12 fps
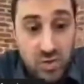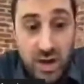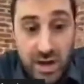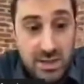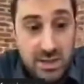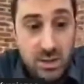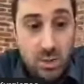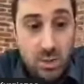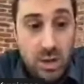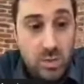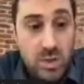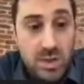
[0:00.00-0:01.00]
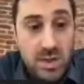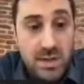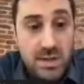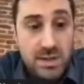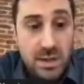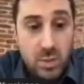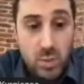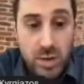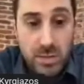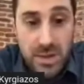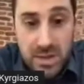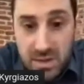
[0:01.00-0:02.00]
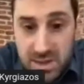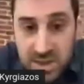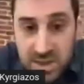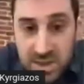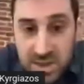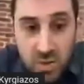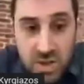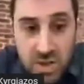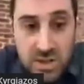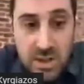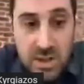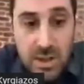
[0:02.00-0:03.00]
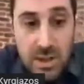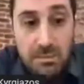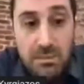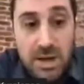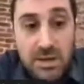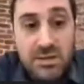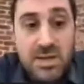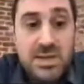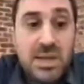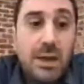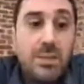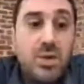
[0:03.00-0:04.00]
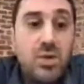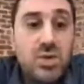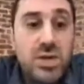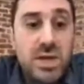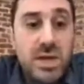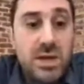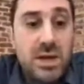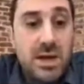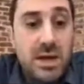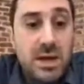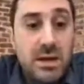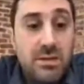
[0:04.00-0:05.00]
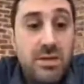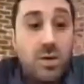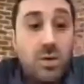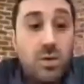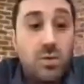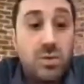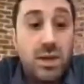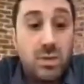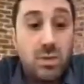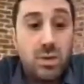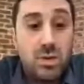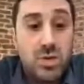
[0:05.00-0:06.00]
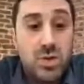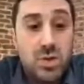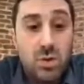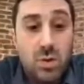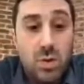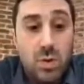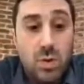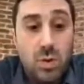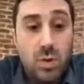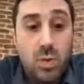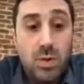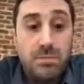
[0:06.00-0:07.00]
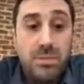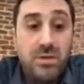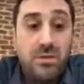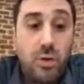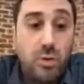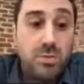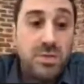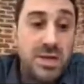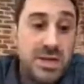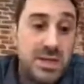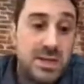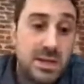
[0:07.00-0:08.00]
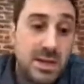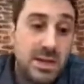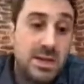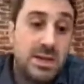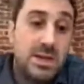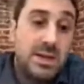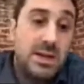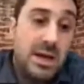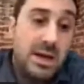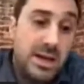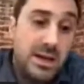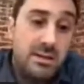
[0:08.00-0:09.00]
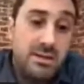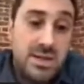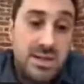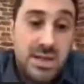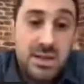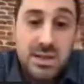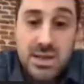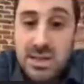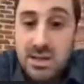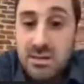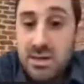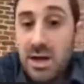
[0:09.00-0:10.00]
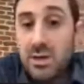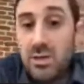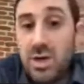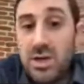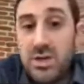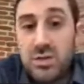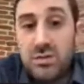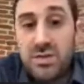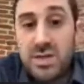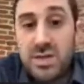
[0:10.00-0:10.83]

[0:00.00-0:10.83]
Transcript: areas, what we did is that we repeat the same process, but this time using the road network. So we perform this, again, the calculation of this